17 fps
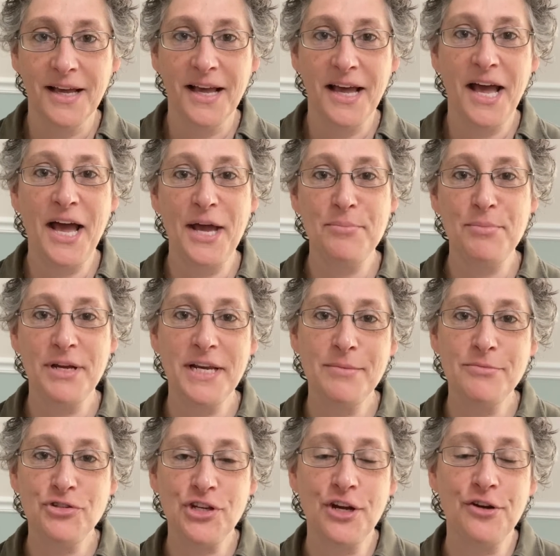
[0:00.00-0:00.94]
Hi, my
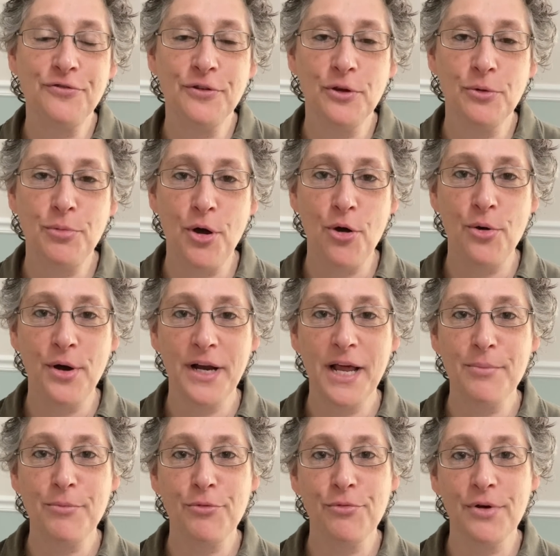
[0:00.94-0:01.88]
name's Jennifer LeBeau, and
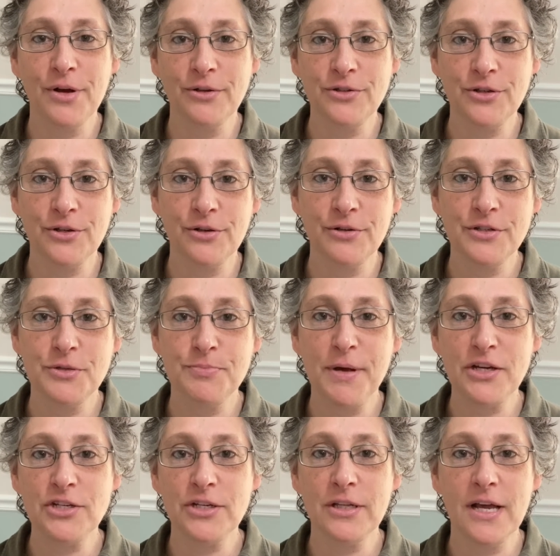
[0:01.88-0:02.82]
I'm a realtor
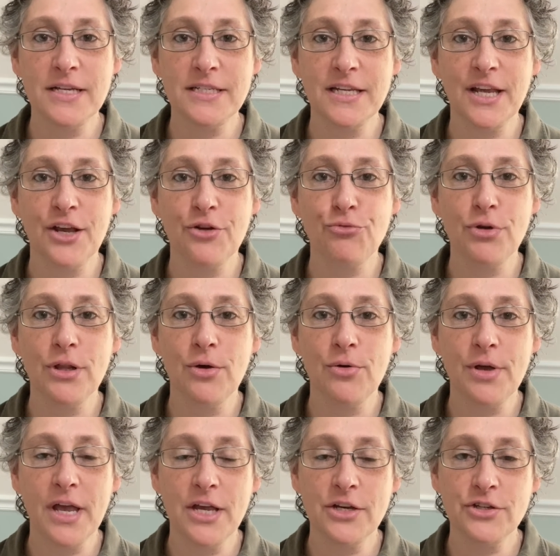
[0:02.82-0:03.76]
specializing in
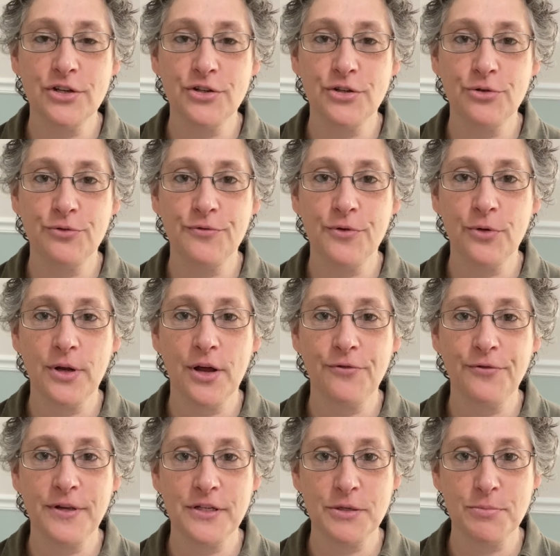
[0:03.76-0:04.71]
relocation to
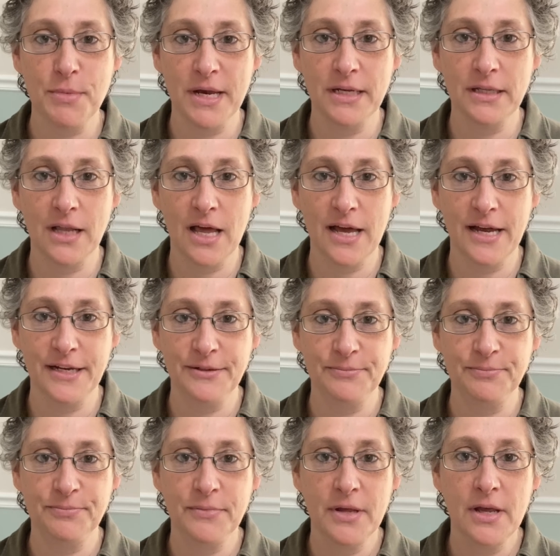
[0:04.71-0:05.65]
Philadelphia's Main Line.
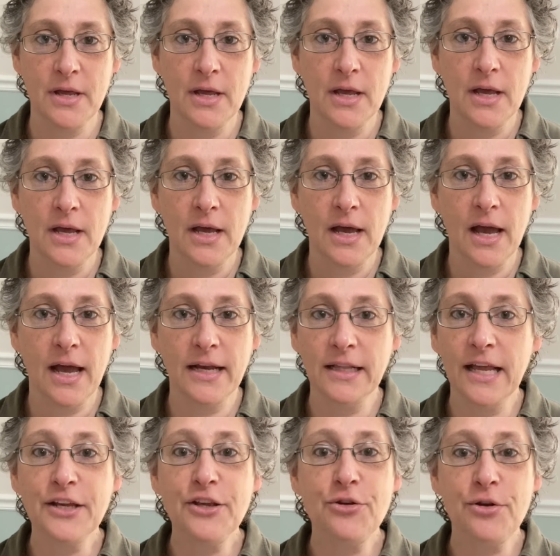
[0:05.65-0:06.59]

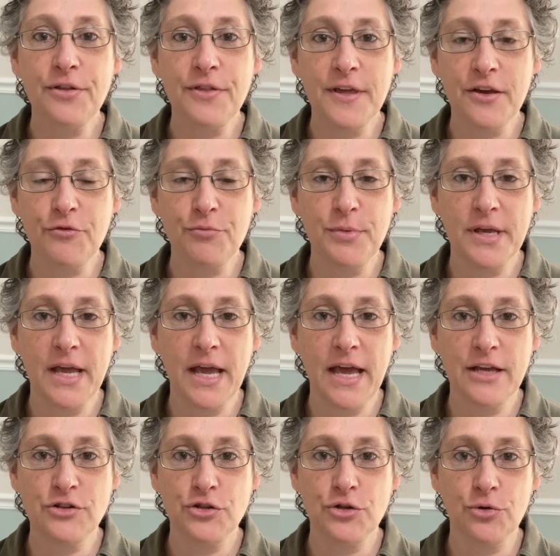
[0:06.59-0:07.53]
I'd like you to think of me
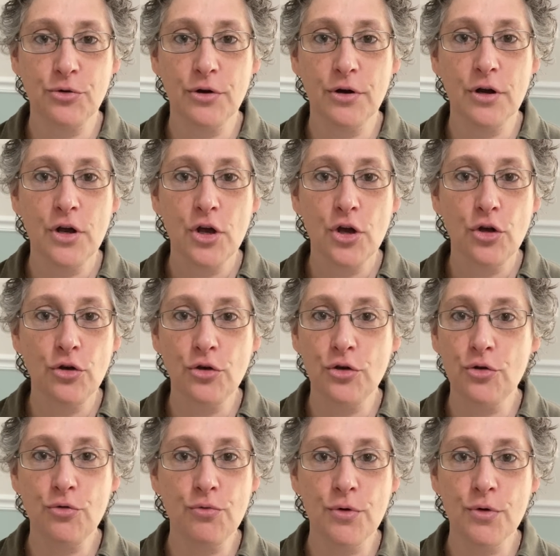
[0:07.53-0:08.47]
as your
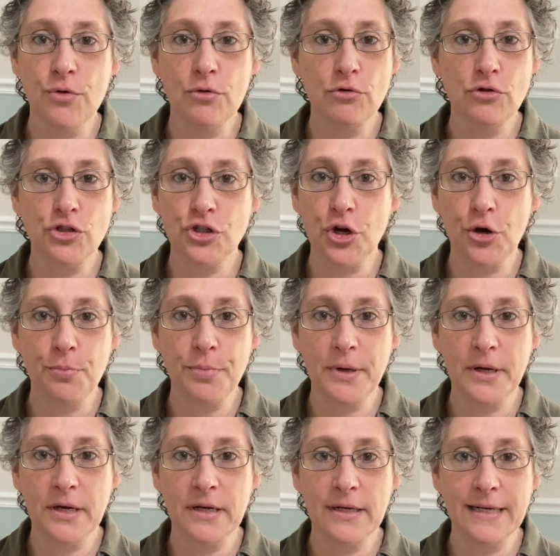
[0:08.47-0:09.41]
guru,
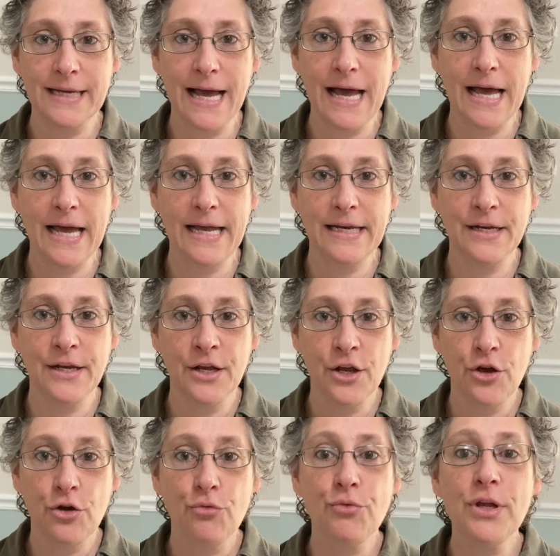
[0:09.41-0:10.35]
Sherpa, guide,
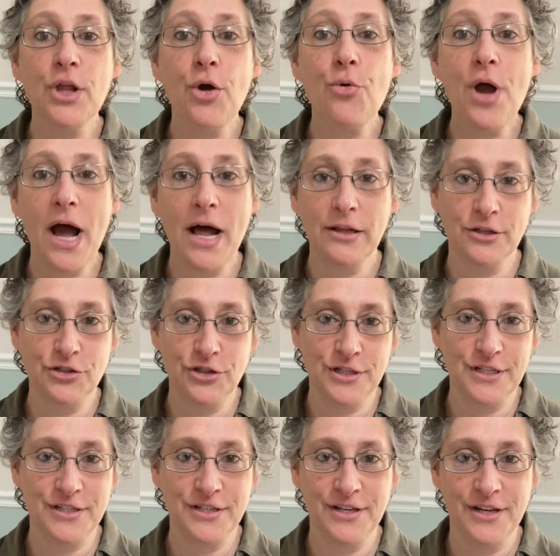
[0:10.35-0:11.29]

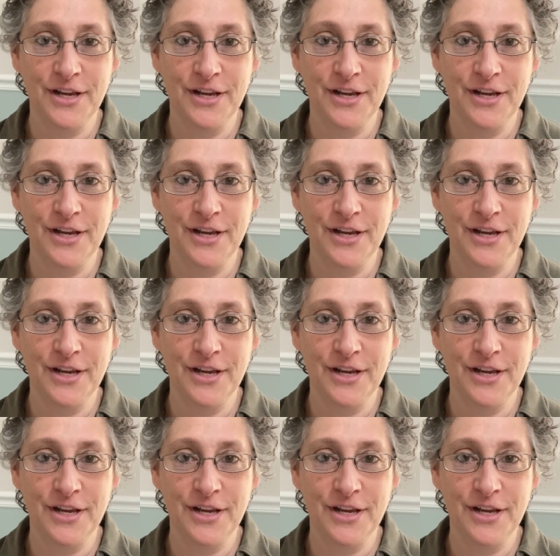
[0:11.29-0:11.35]
relocologist,